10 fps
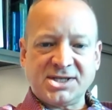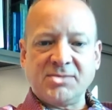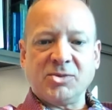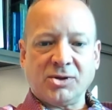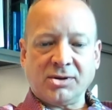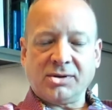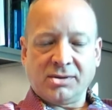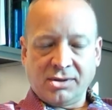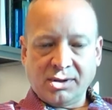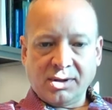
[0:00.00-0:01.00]
similar
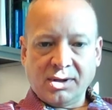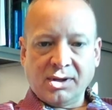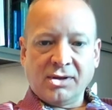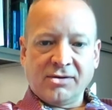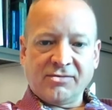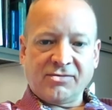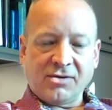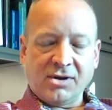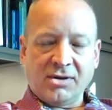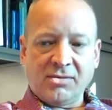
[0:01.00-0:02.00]

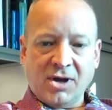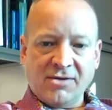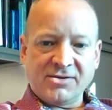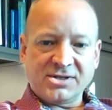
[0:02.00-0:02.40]
from